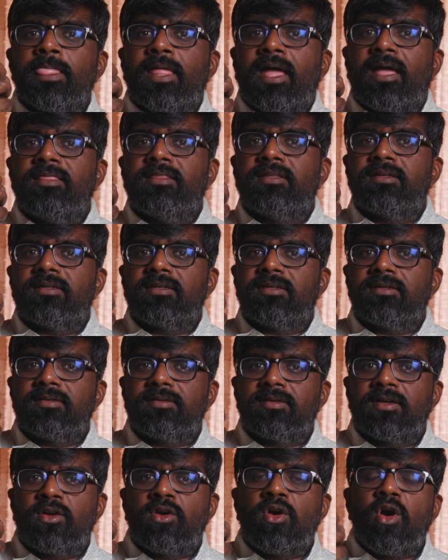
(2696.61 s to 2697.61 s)
and the
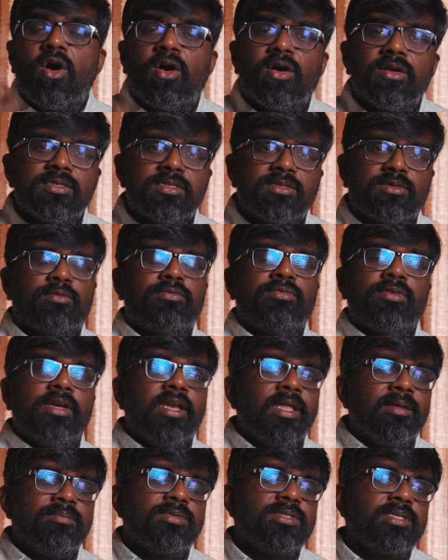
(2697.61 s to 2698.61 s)
cost of
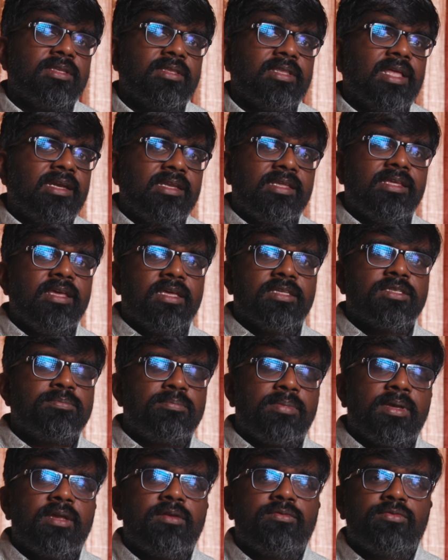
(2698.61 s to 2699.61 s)
redemption that he has
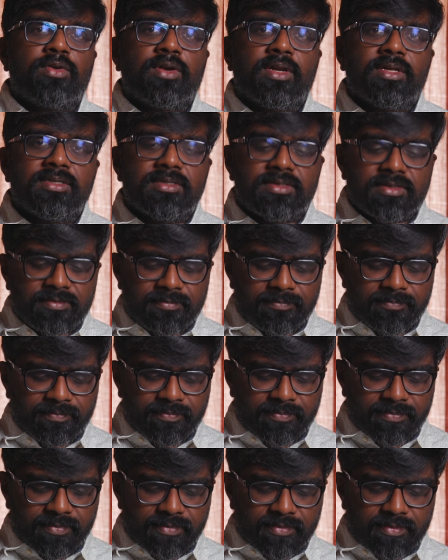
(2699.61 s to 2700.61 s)
paid for us.
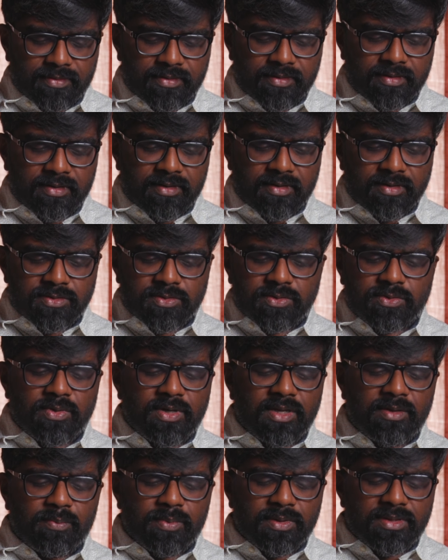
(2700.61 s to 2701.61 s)
So
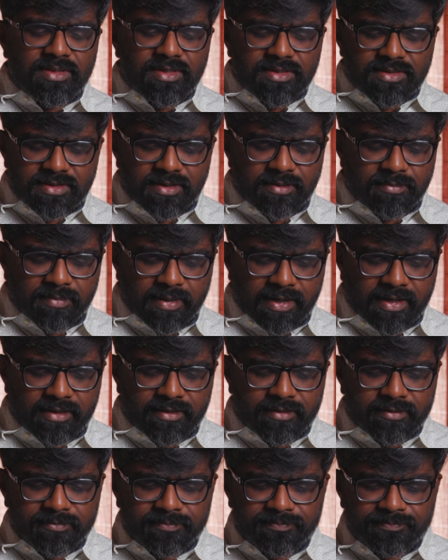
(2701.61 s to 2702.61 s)
today, with this in
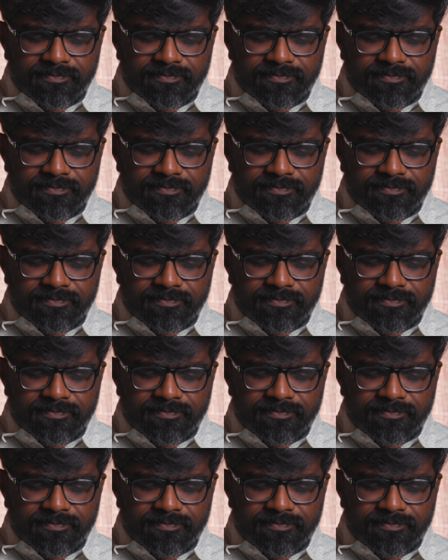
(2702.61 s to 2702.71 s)
mind,